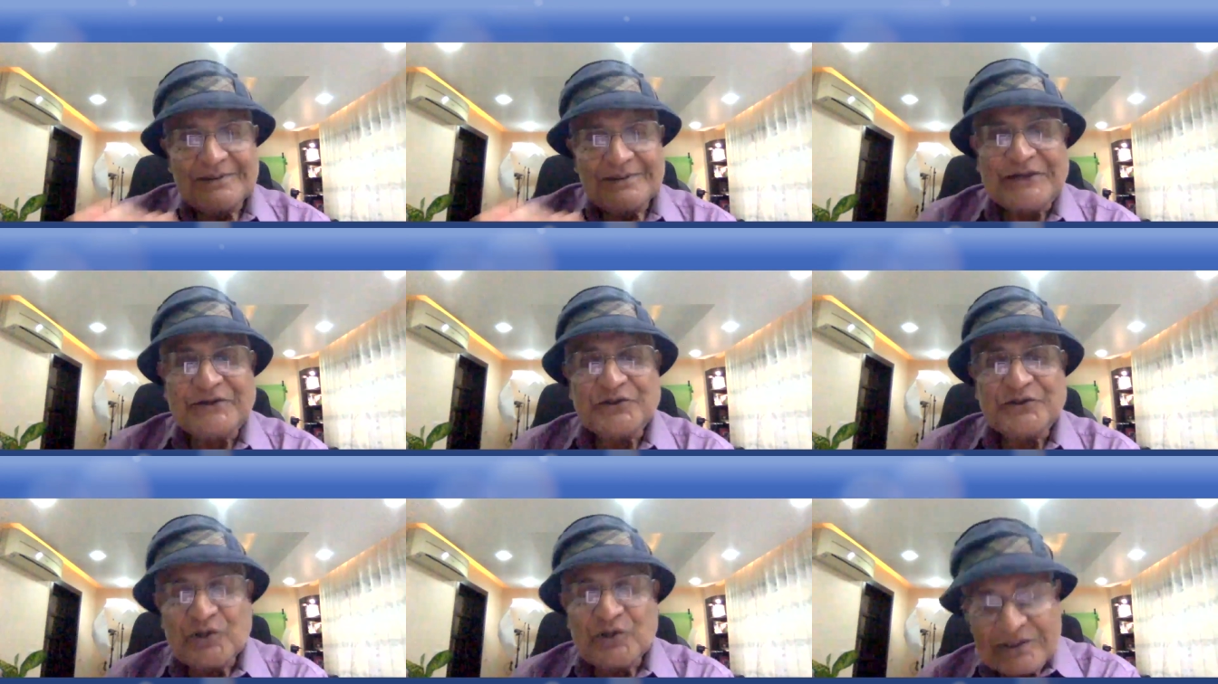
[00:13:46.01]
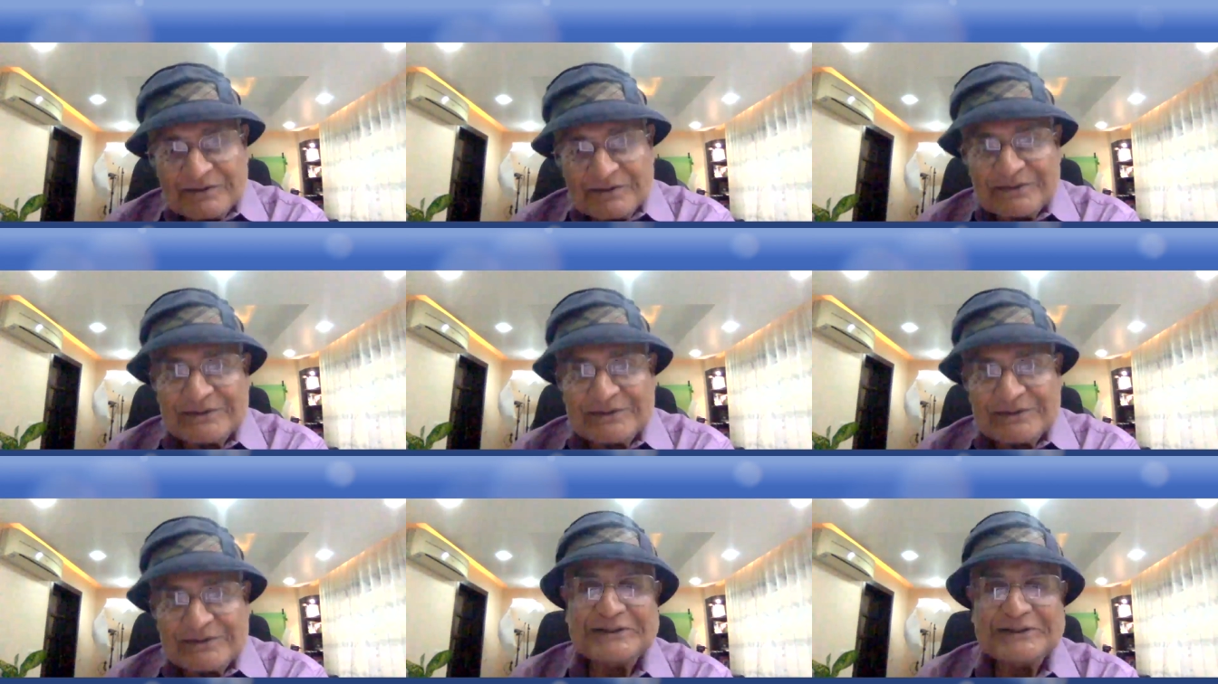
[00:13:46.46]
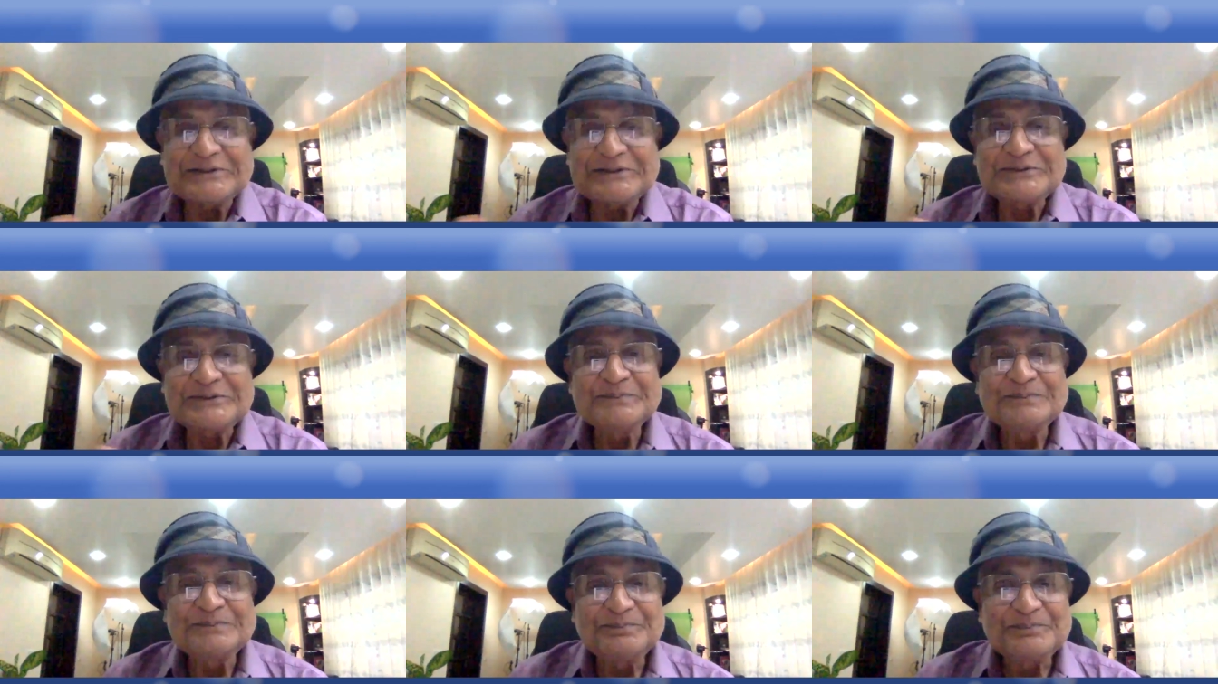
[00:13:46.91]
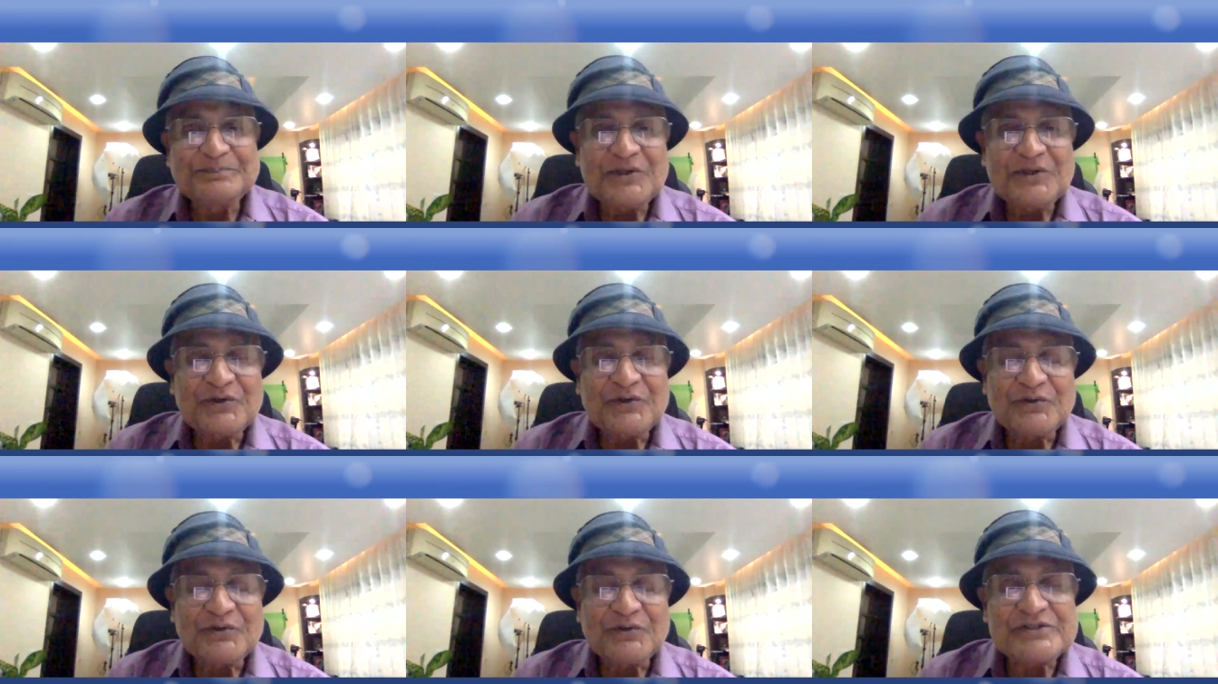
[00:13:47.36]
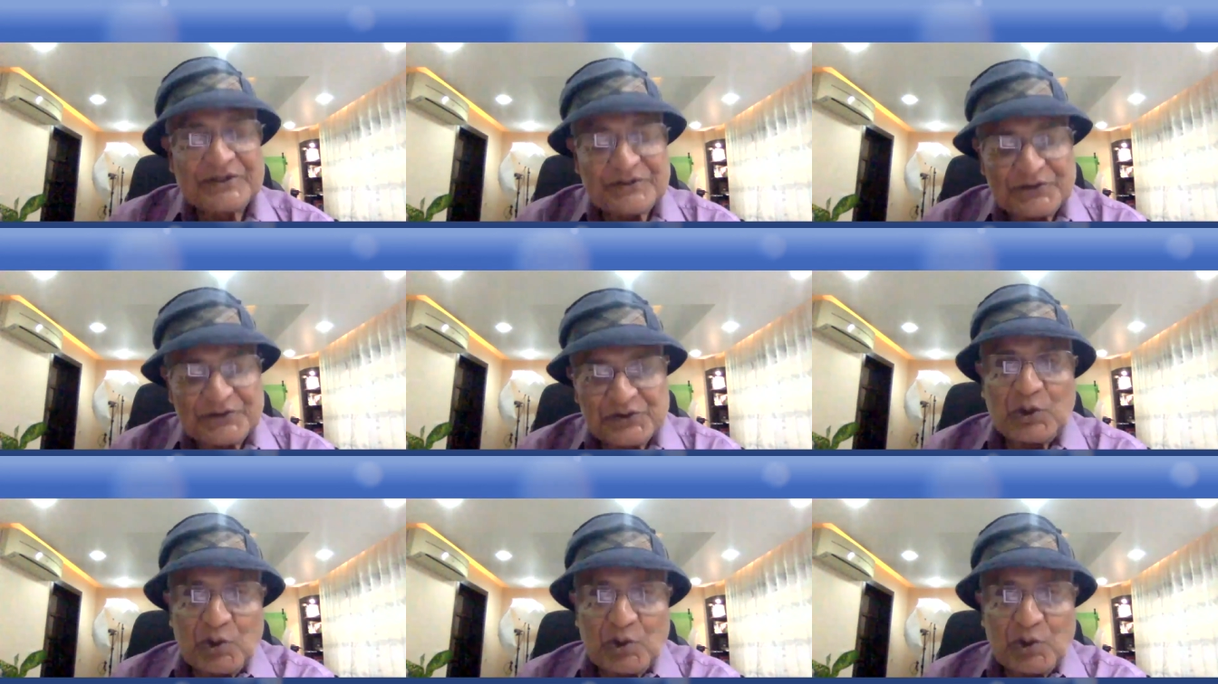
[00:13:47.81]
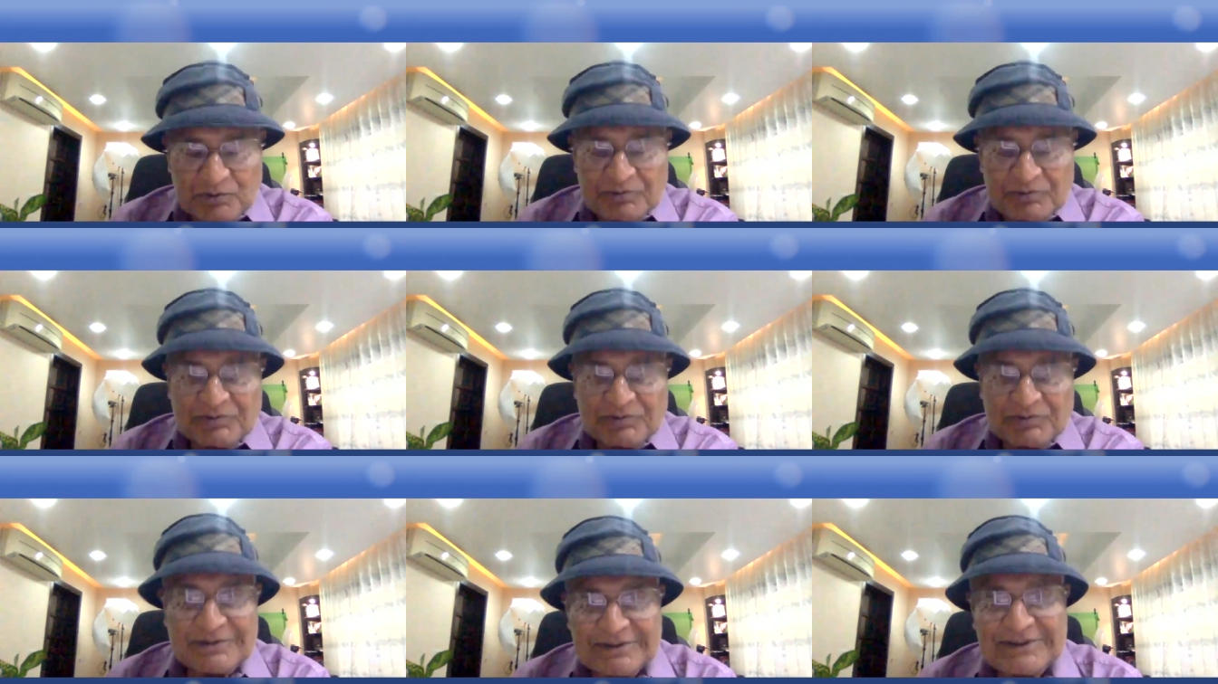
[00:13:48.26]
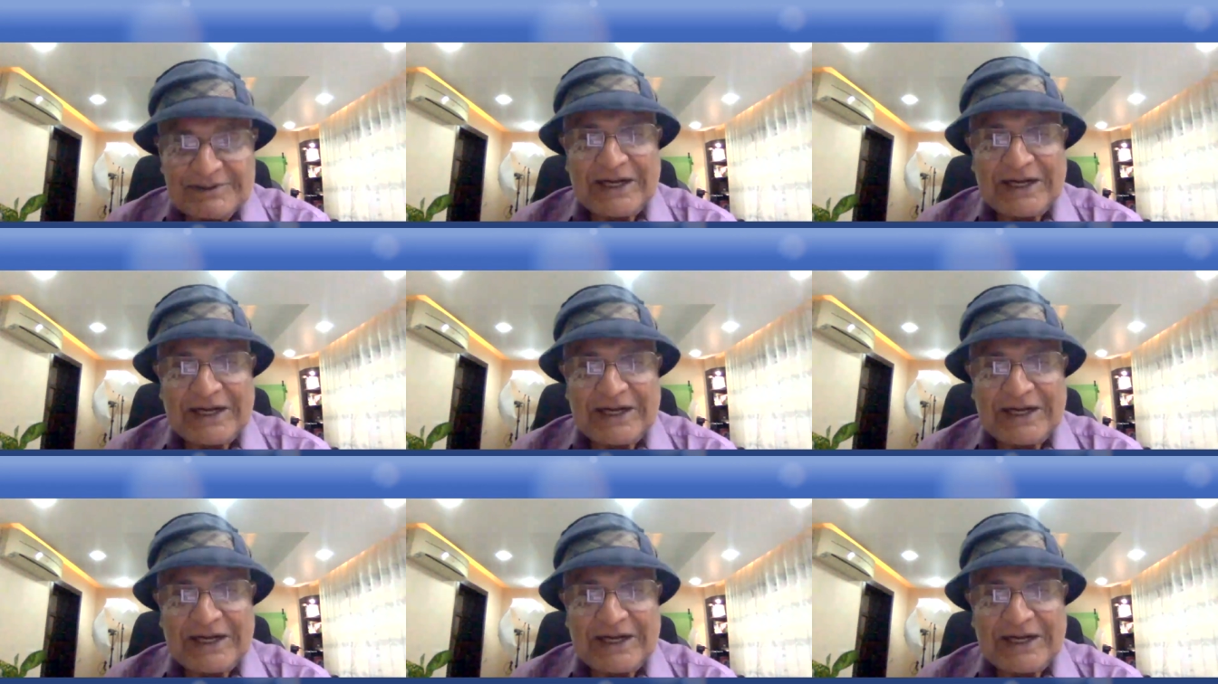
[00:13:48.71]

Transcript: Later, research showed